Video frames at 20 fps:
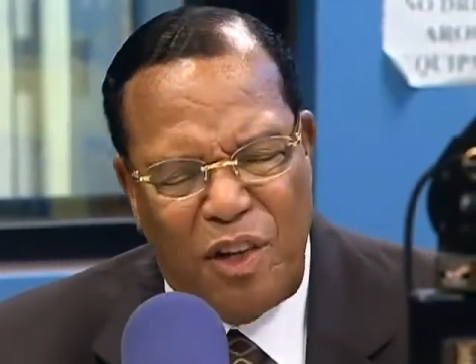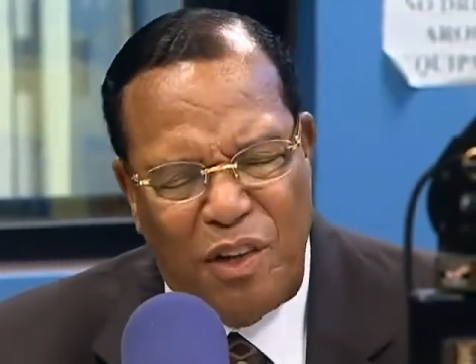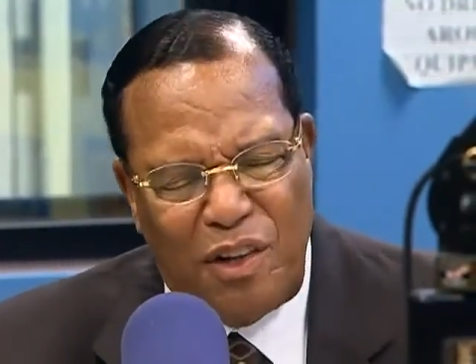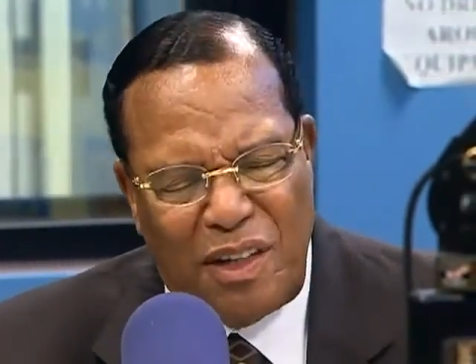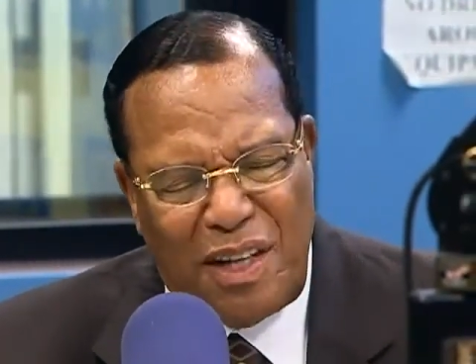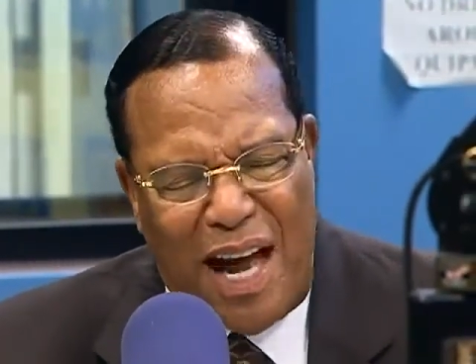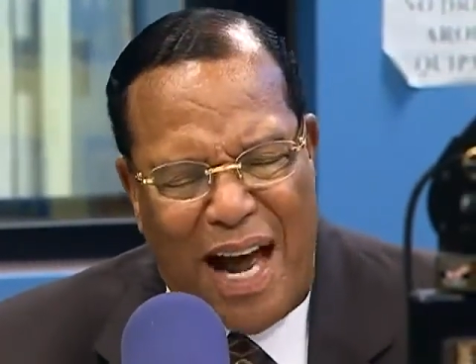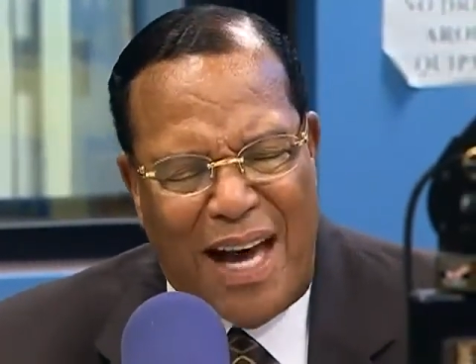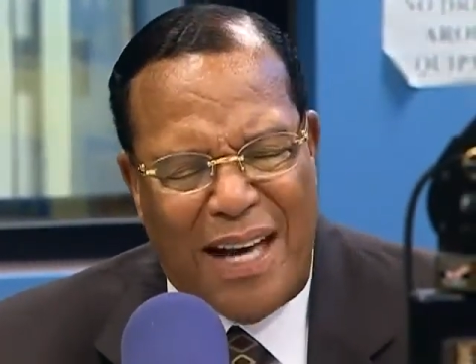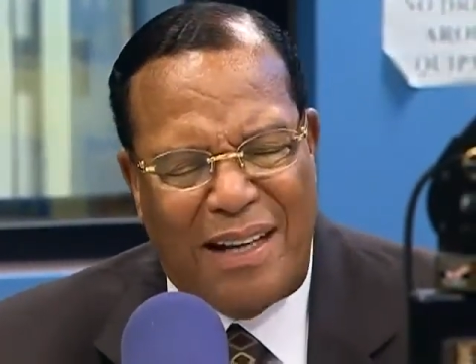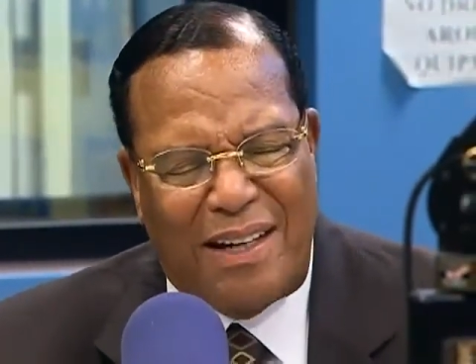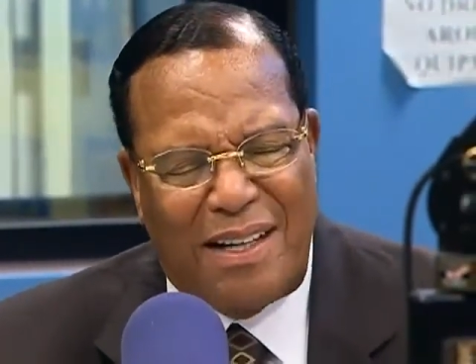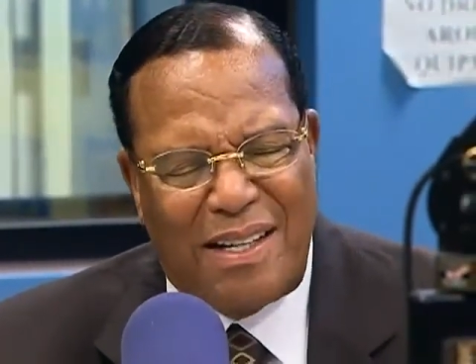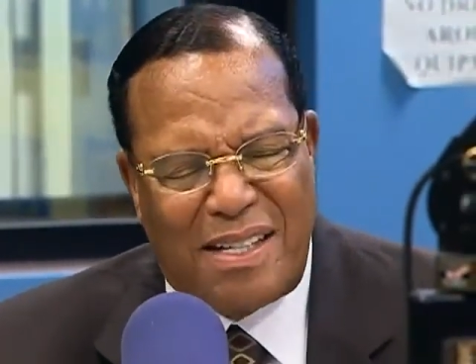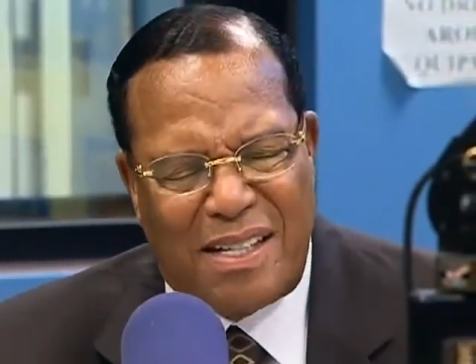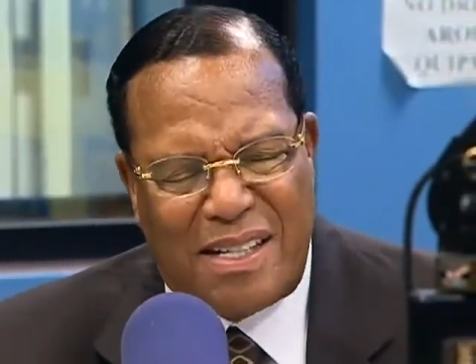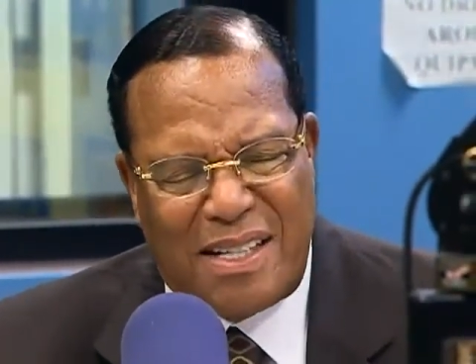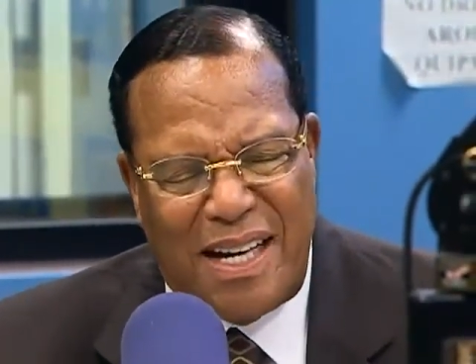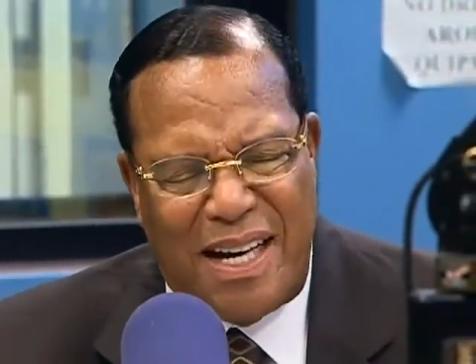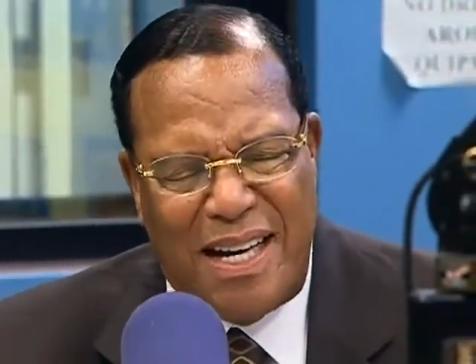
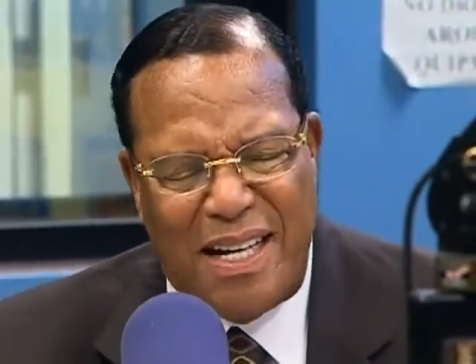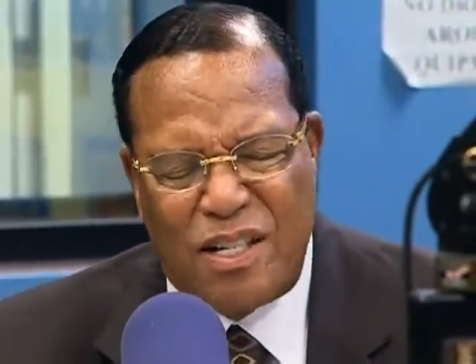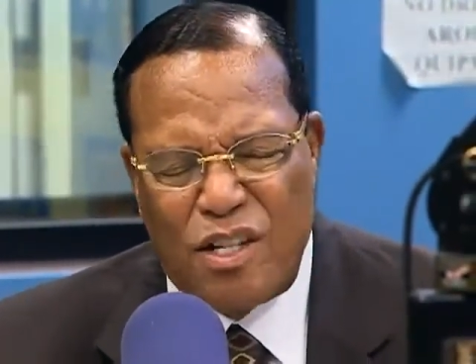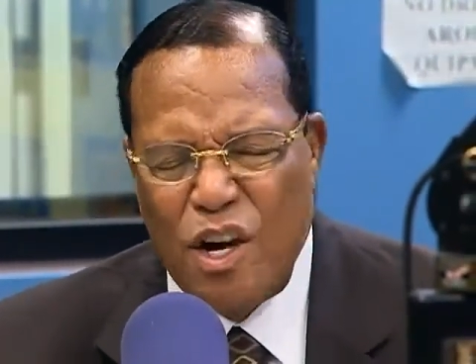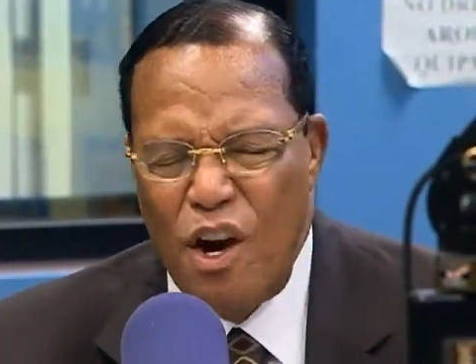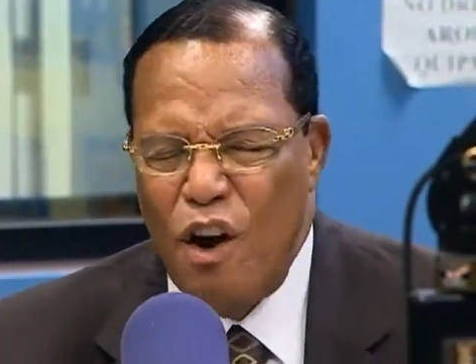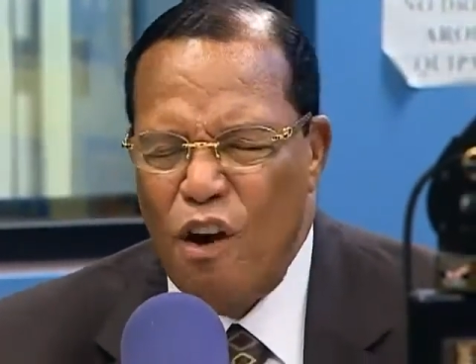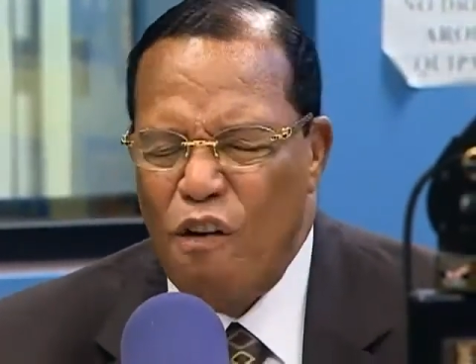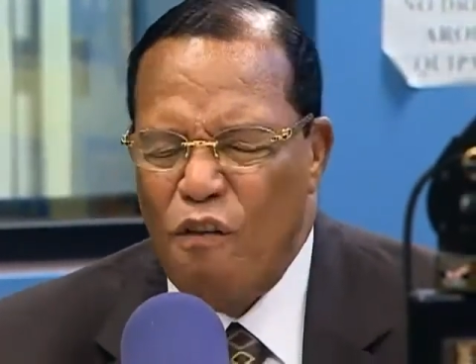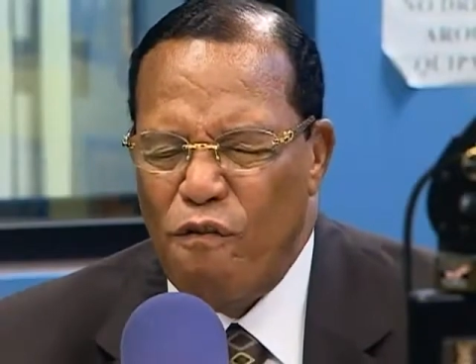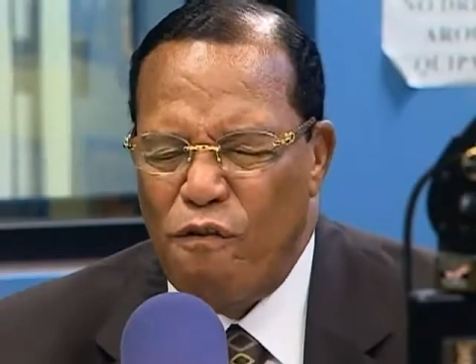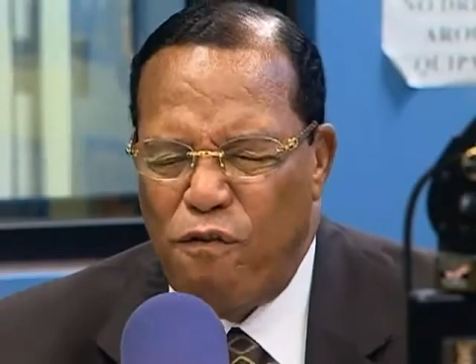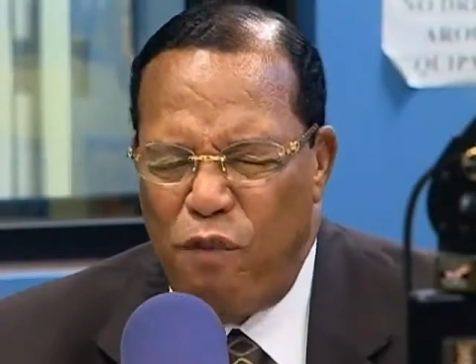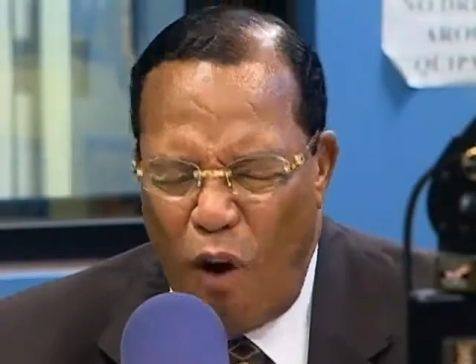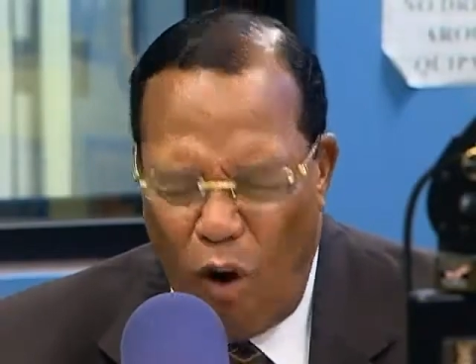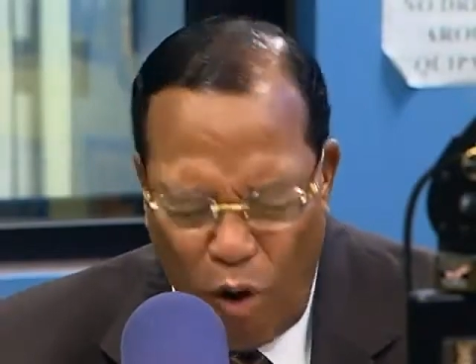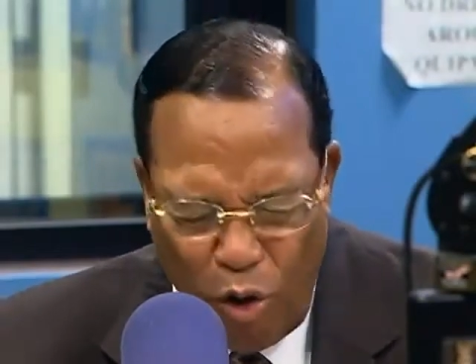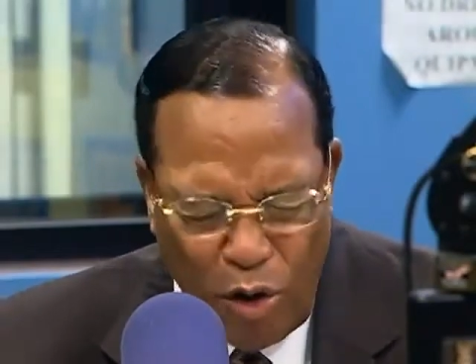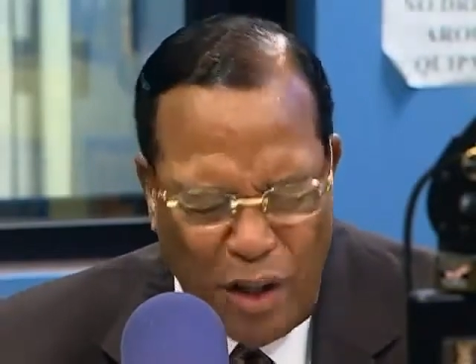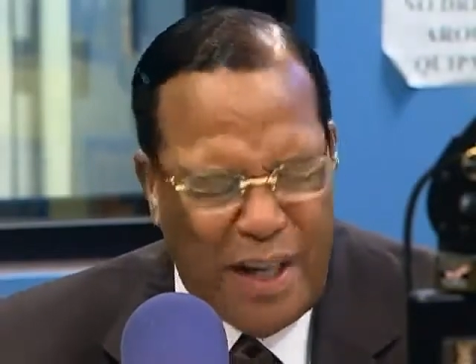United States,
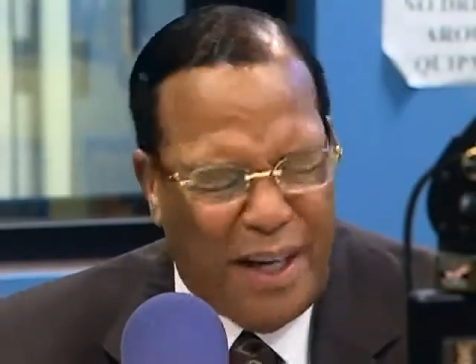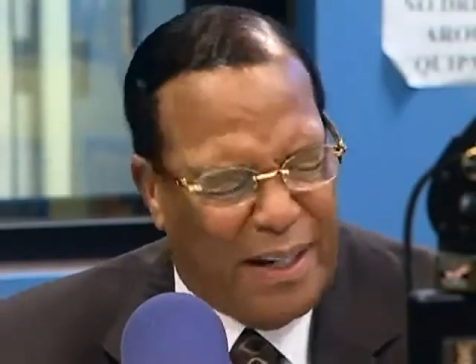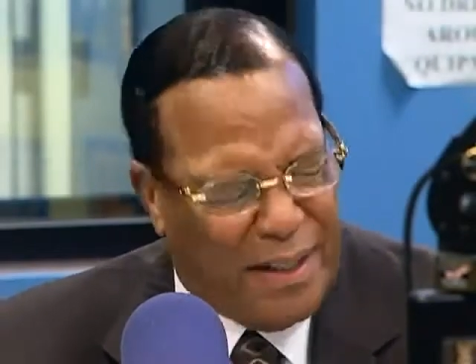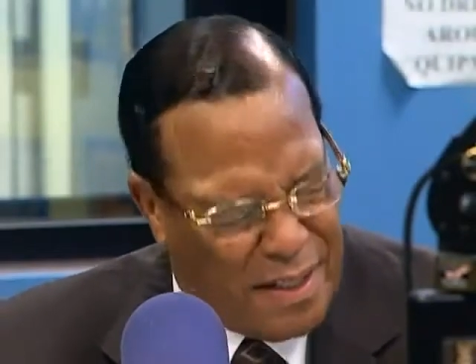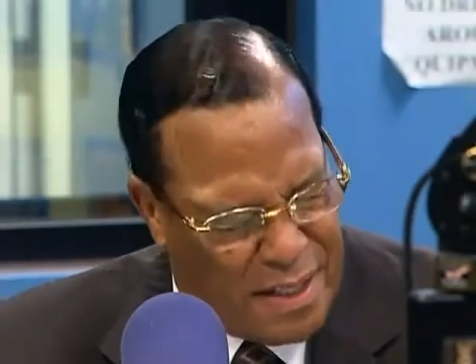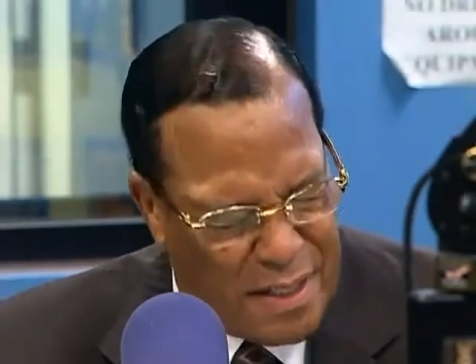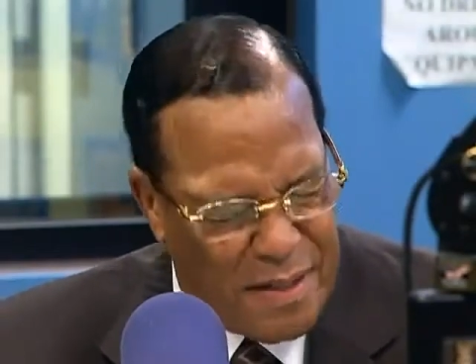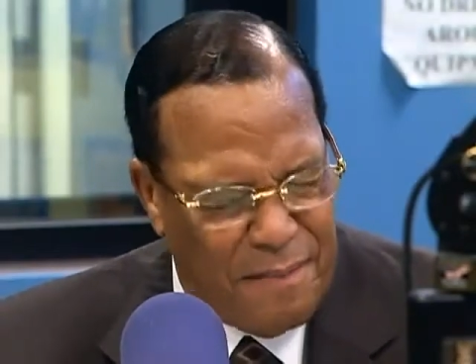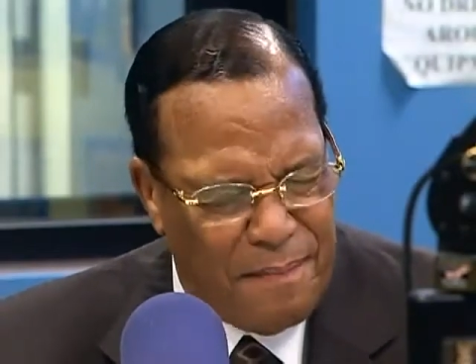voted